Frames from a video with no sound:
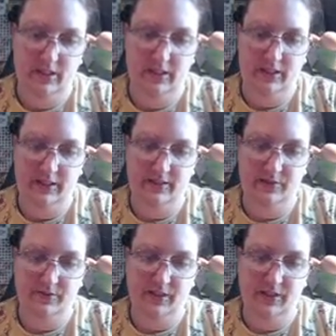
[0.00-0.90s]
I guess I
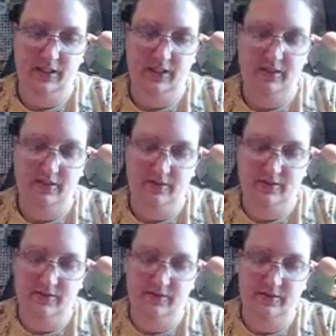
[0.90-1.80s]
was thinking
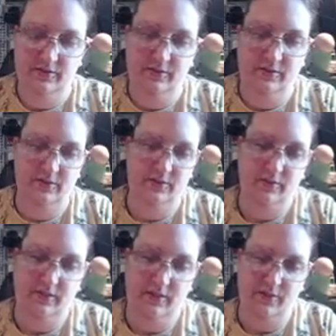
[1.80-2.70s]
because
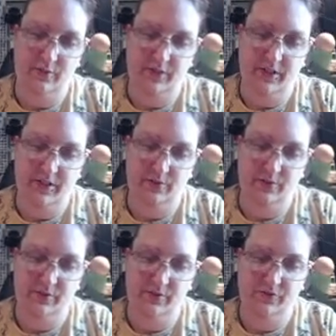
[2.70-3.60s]
the other one I did
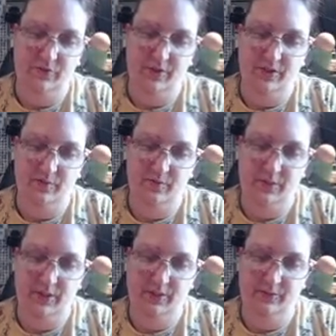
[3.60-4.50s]
was the front of the bunny.